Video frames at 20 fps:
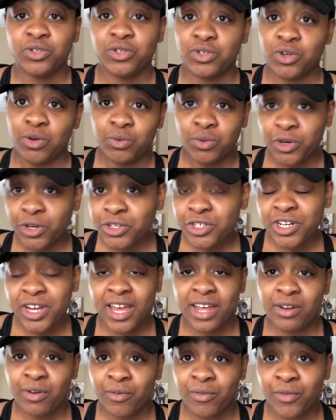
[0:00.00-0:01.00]
Don't hurt your
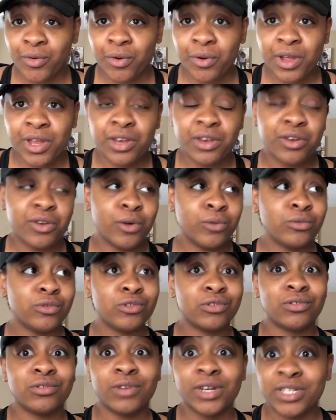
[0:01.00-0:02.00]
head over it. Don't
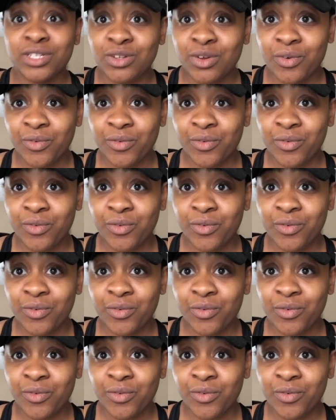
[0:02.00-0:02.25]
stress